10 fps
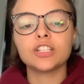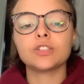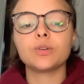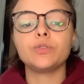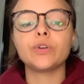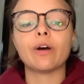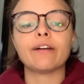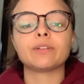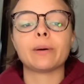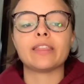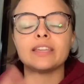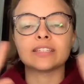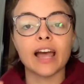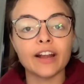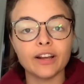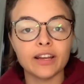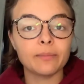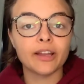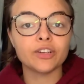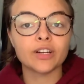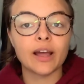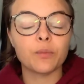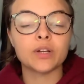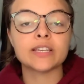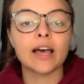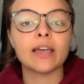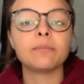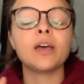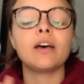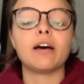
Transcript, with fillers: so you don't have to buy the entire Nanny Binder at one time,